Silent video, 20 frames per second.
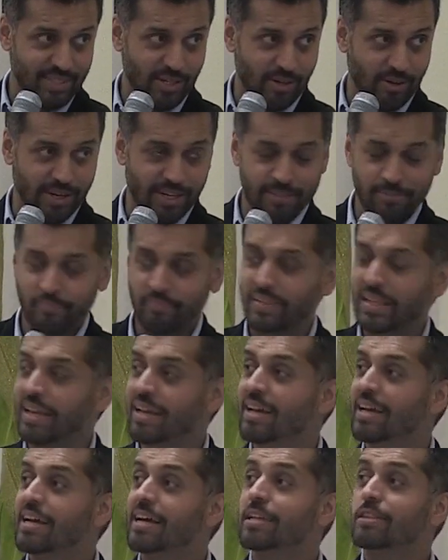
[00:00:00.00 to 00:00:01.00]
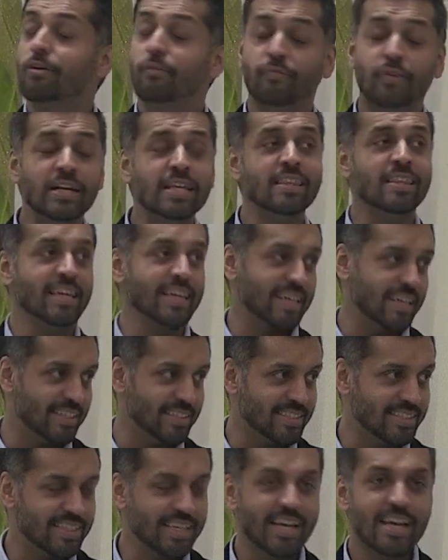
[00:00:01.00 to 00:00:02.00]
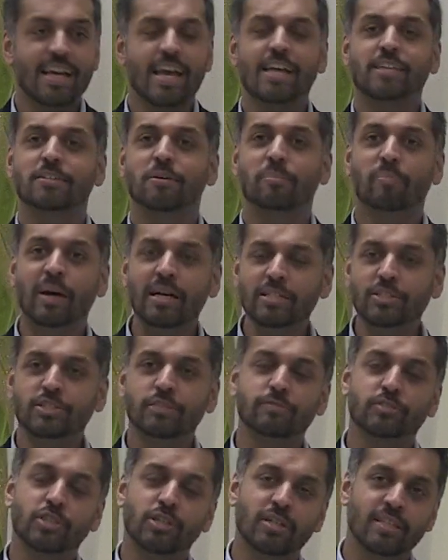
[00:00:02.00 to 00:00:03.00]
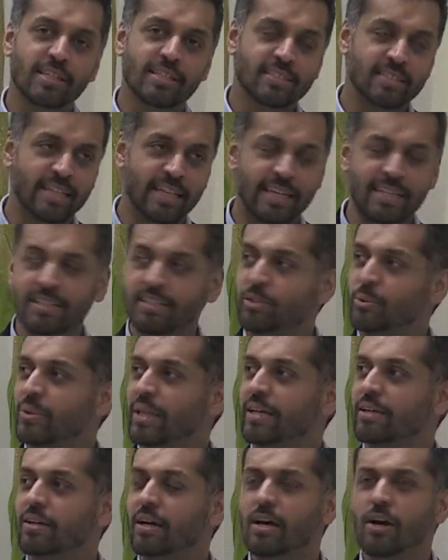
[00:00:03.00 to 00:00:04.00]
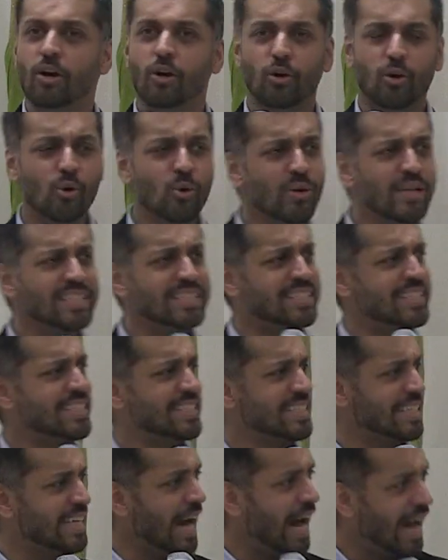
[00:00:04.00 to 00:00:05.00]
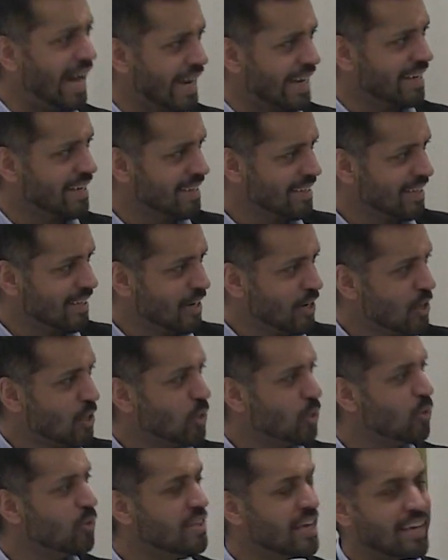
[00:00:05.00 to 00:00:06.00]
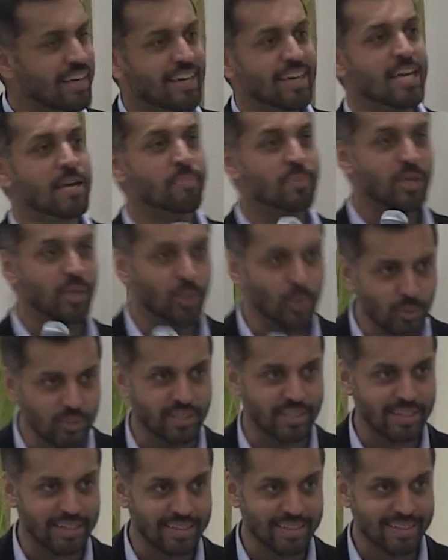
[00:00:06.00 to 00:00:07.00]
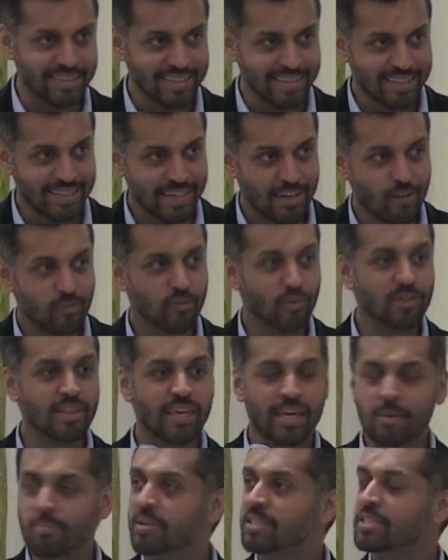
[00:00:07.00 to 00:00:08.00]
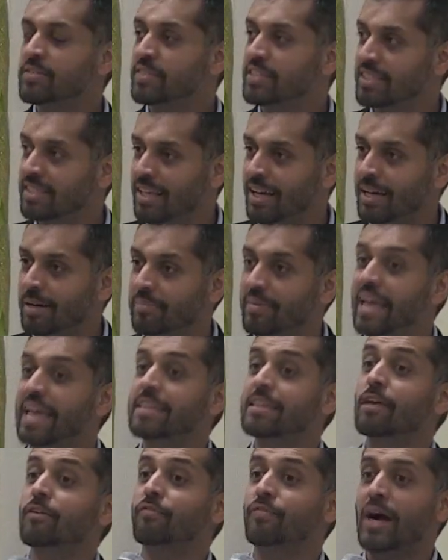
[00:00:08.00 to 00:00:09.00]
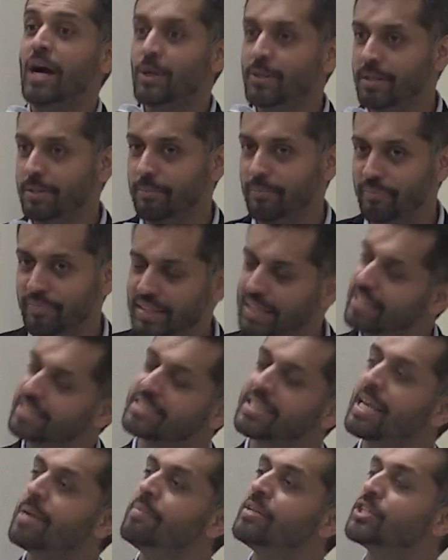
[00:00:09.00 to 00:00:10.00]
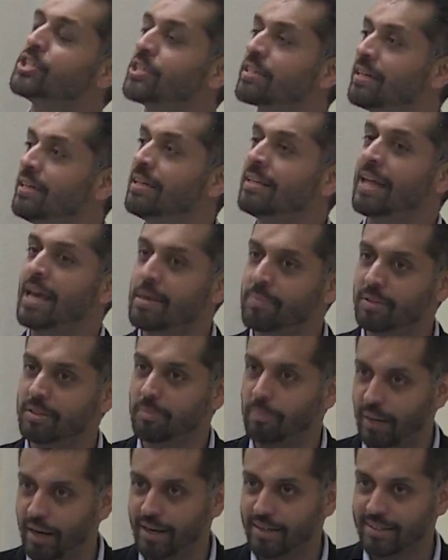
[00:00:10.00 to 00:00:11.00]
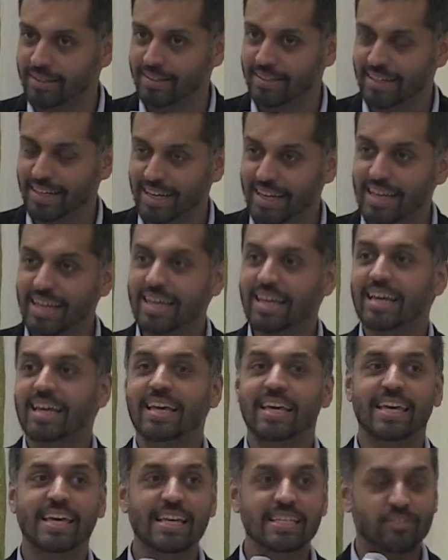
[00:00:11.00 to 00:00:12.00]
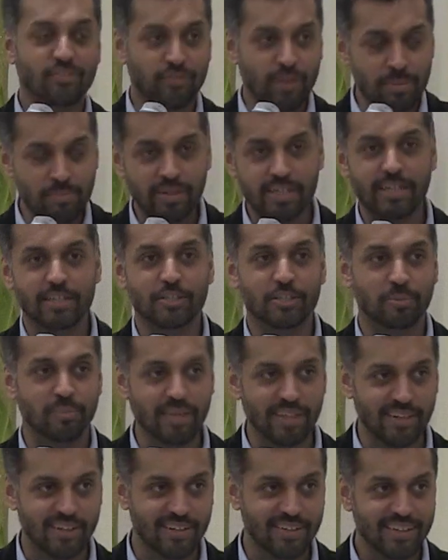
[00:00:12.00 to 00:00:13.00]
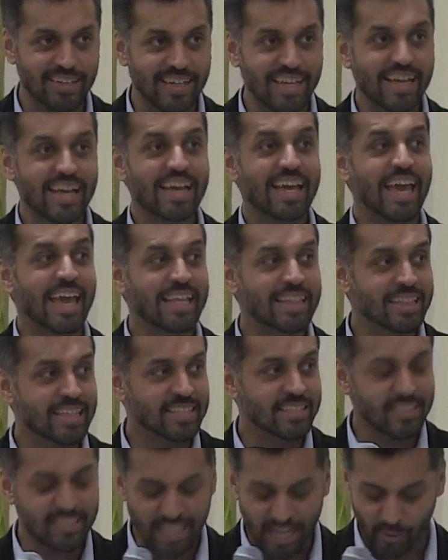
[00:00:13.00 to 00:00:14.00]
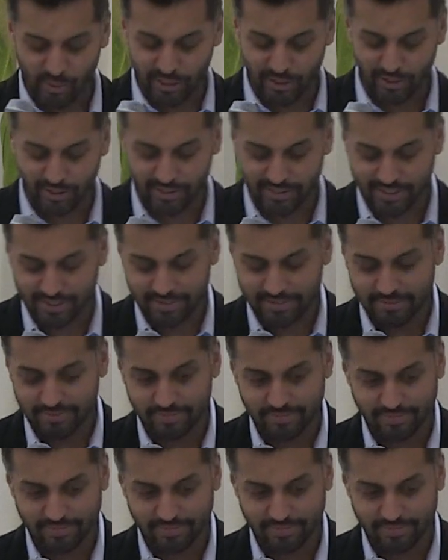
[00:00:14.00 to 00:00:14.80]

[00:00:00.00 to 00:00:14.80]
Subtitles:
All right? The funny thing is a bunch of journalists in England were like, who is this guy who they keep using for the image of Islam? And they found him. His name is Shakil Ahmed Bhatt. He's from Kashmir, and this is how he looks.